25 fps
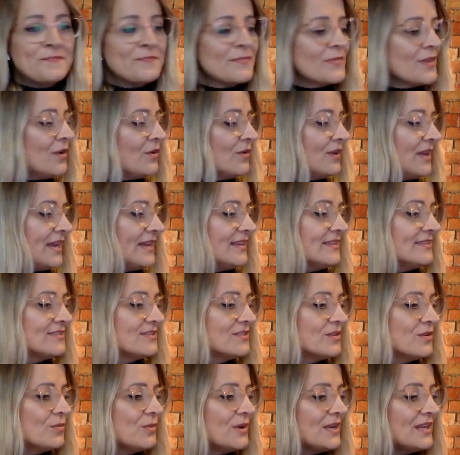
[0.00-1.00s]
Okay,
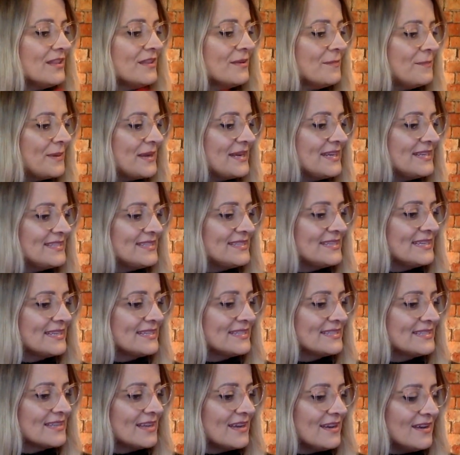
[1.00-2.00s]
so what are the
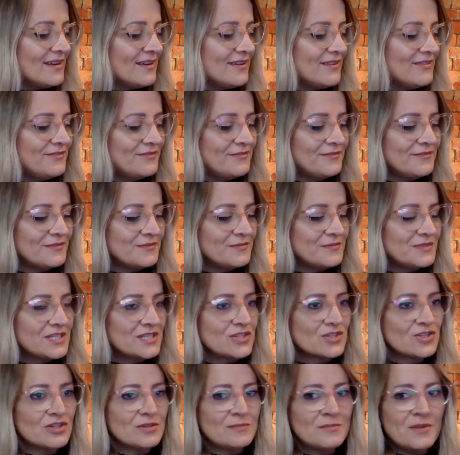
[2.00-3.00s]
basics of
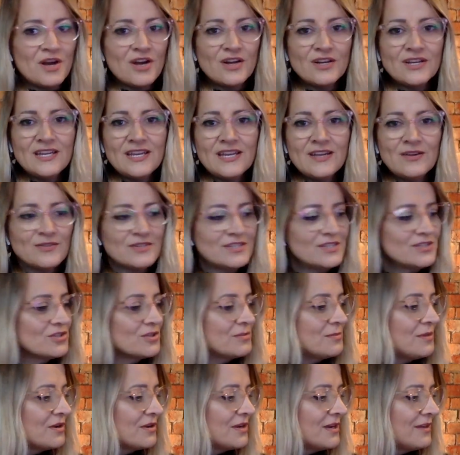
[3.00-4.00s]
digital marketing or
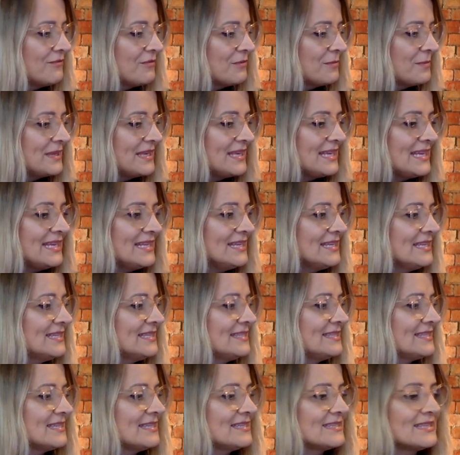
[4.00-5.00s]
digital marketing for
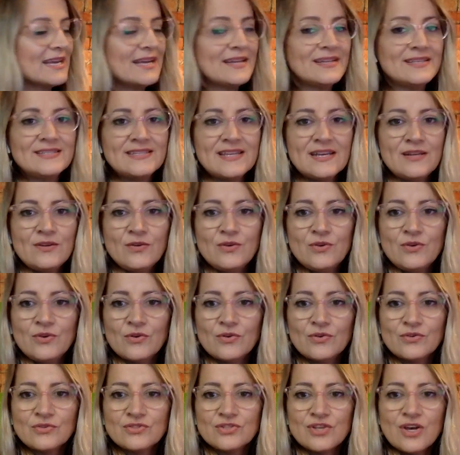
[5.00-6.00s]
beginners? Is understand who
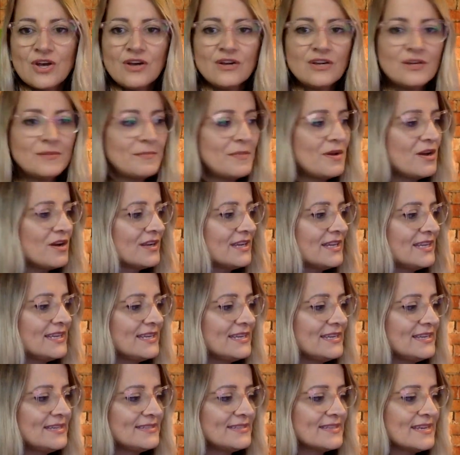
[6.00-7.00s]
your target market
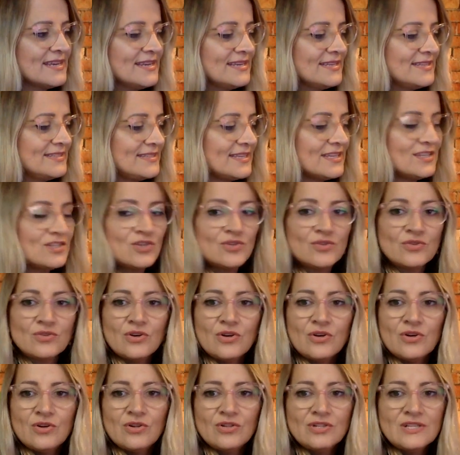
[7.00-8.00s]
is, set your
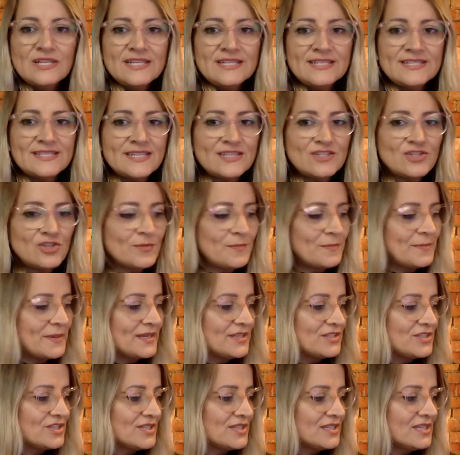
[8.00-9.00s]
goal, set your
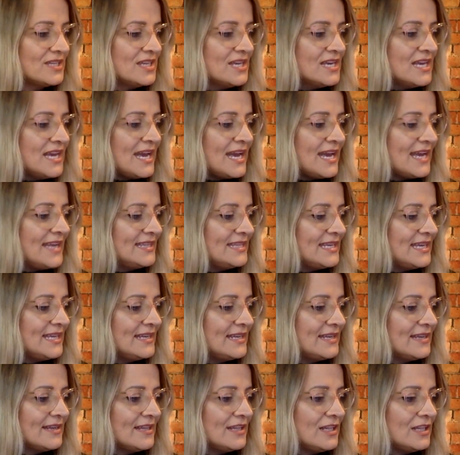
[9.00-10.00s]
budget, and
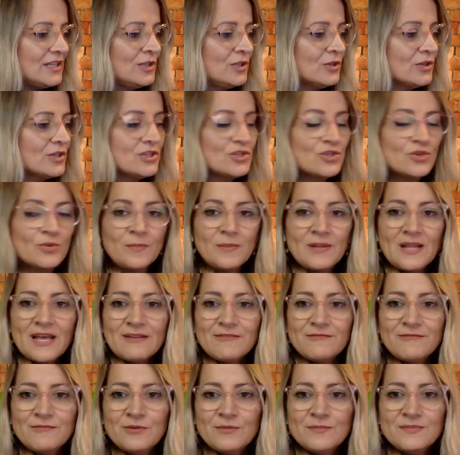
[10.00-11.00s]
then look at your
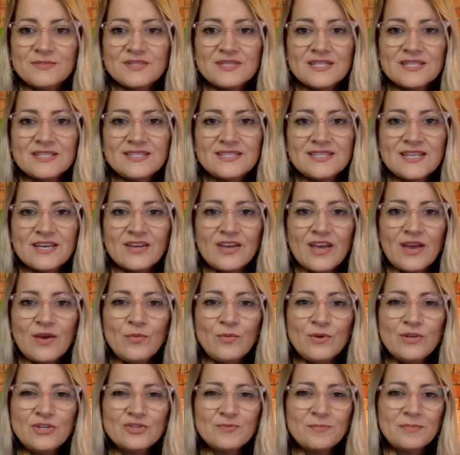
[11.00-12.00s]
platforms and say, okay,
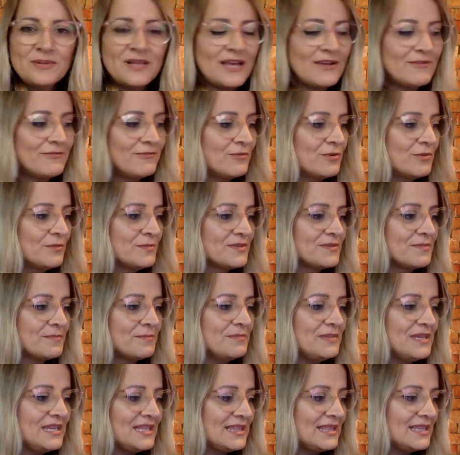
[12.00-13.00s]
which platforms
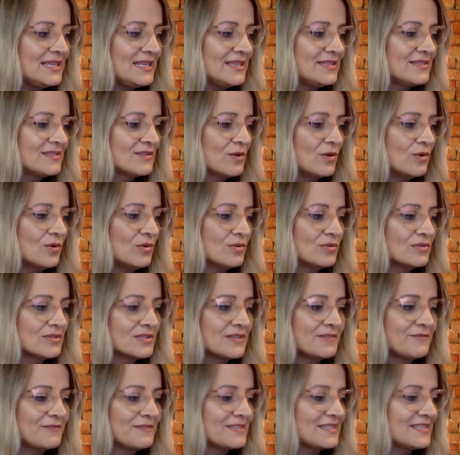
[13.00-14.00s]
meet these goals?
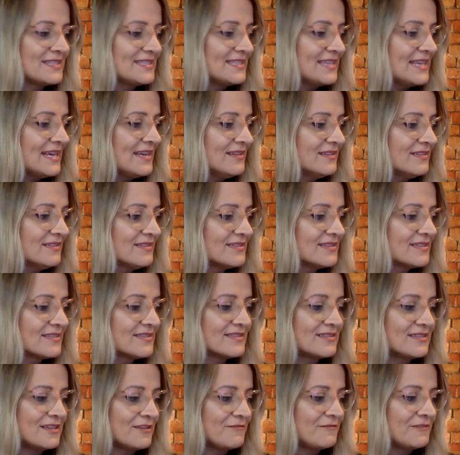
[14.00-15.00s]
If it's sales,
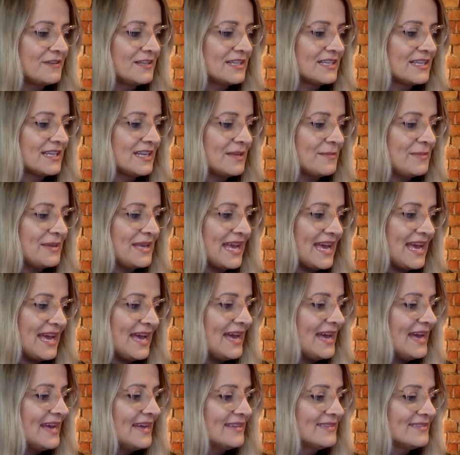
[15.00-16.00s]
it's definitely going to be
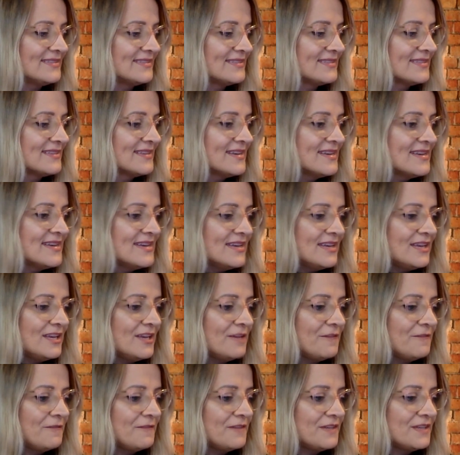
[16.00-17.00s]
ads.
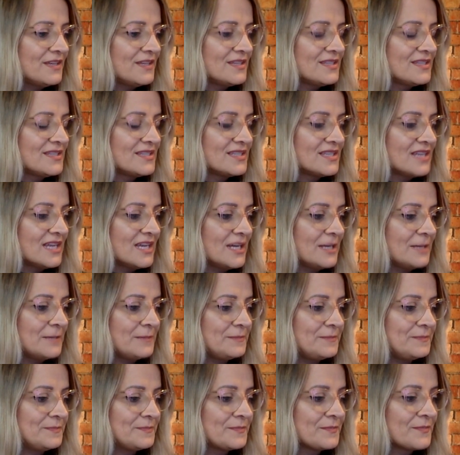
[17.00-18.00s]
If it's
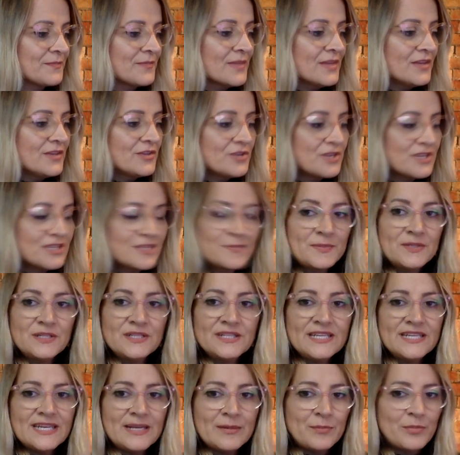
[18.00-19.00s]
trust
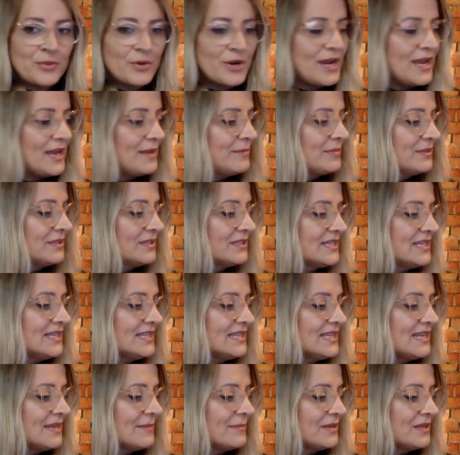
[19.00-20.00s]
building and brand building,
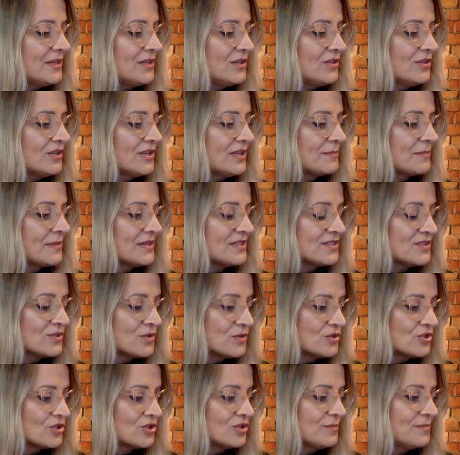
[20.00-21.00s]
then I'm going to look at my
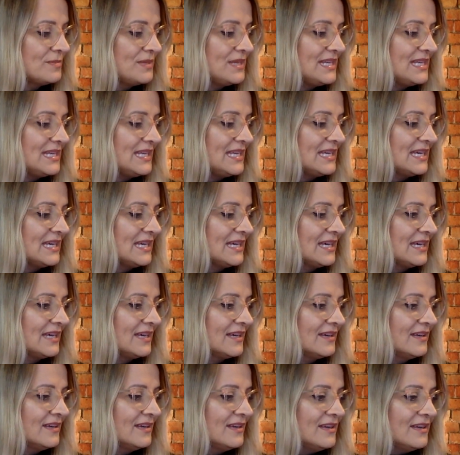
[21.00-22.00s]
social
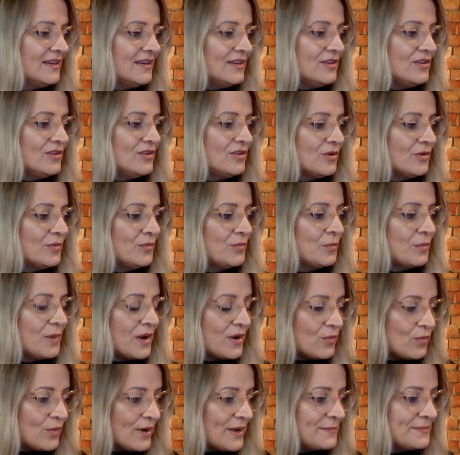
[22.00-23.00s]
media,
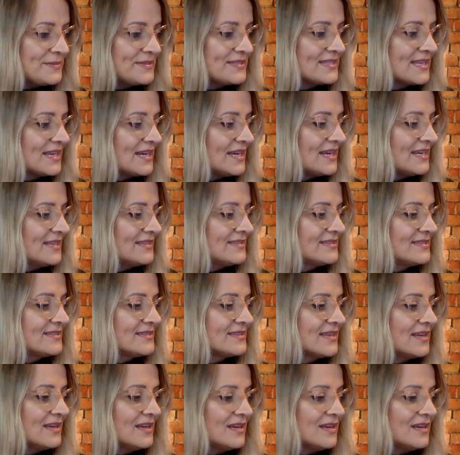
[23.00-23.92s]
my websites.